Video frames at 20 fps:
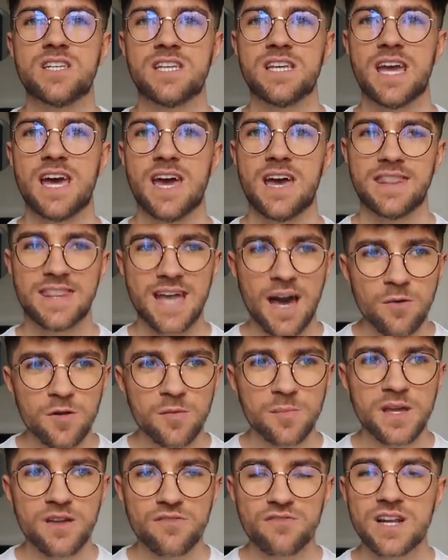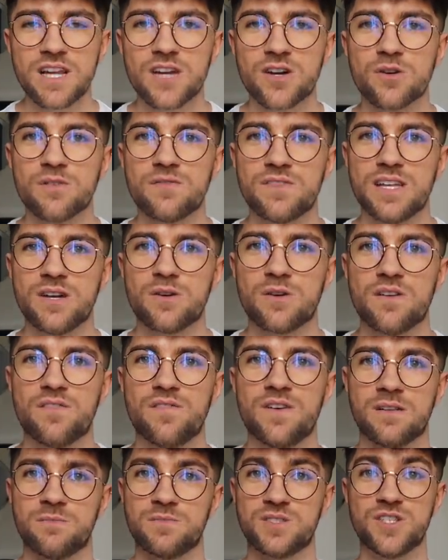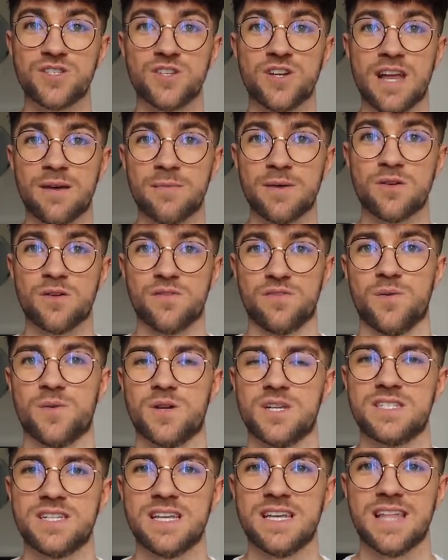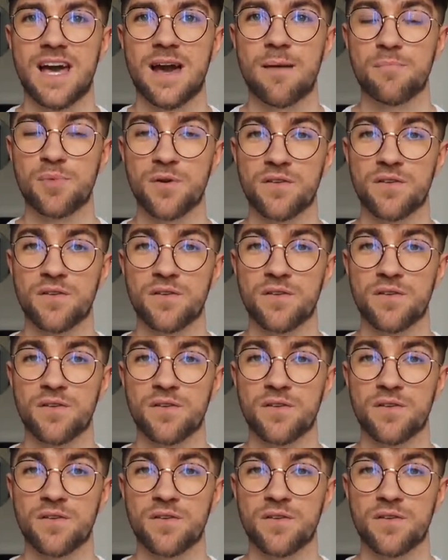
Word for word: So yeah, that will be a really cool video to film, so do let me know if you want to see that.